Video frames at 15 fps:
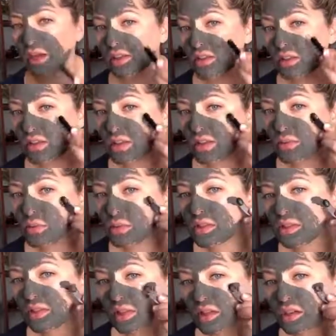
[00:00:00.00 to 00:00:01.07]
So this one's
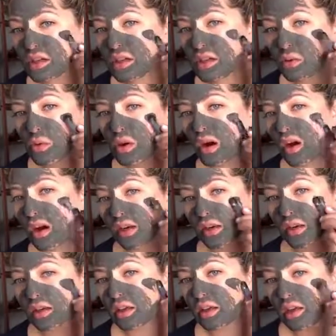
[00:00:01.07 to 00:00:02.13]
going to go on.
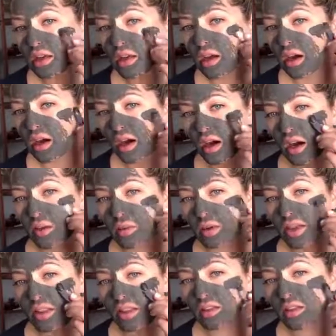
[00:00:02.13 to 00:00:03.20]
It
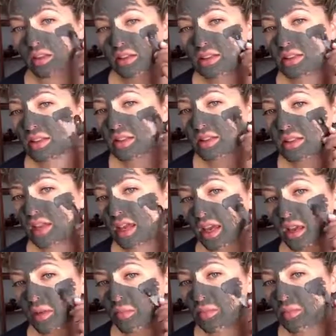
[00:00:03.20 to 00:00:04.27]
looks the
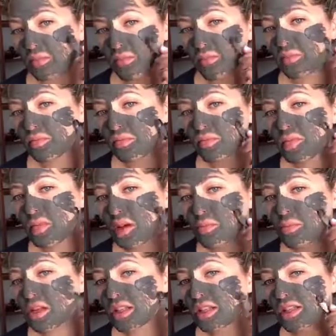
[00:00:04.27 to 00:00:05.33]
same, but
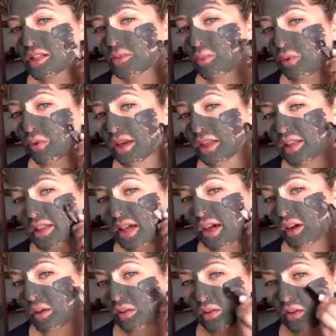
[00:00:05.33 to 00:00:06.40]
it spreads
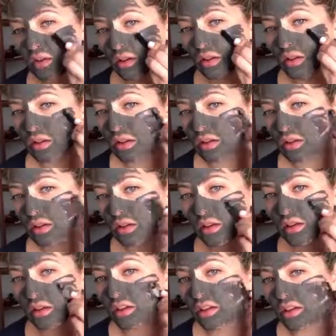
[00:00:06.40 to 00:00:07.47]
out a
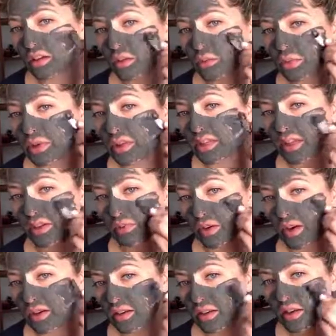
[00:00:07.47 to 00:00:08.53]
little bit different.
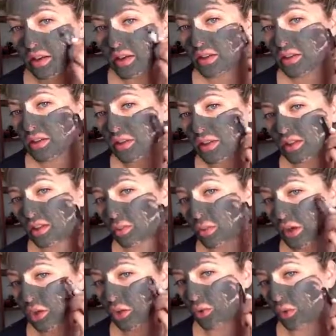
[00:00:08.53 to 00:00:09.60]
So it's a little bit
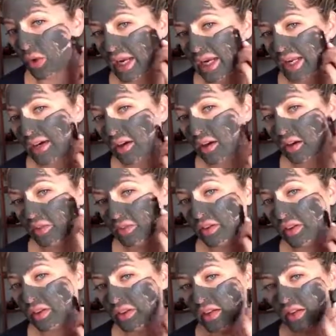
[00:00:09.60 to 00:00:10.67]
grainier
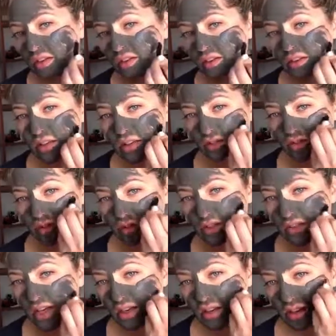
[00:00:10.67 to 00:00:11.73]
feeling. It feels
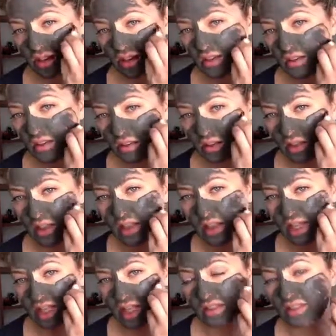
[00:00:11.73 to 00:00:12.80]
kind of like
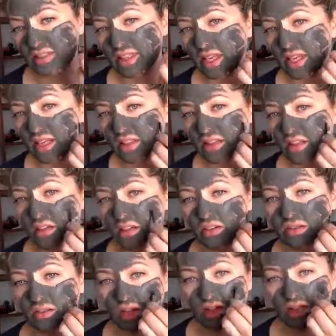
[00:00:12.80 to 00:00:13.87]
light sand on your
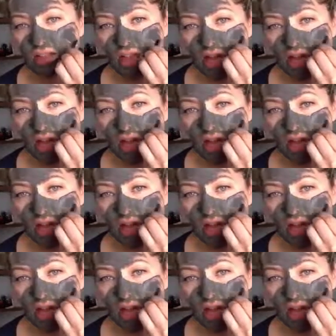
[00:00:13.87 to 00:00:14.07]
face.